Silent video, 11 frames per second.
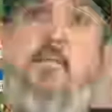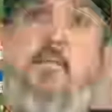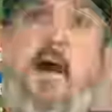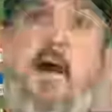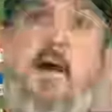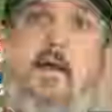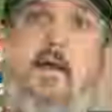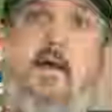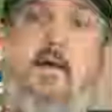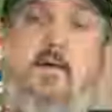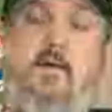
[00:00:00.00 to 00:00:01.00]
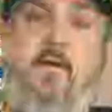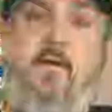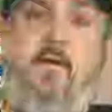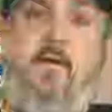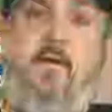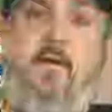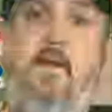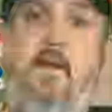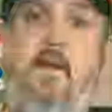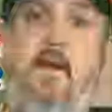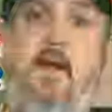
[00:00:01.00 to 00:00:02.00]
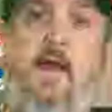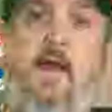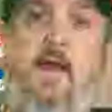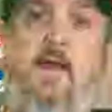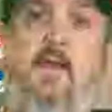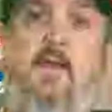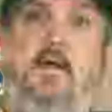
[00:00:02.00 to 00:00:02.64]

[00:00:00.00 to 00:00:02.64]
Mike Kerr and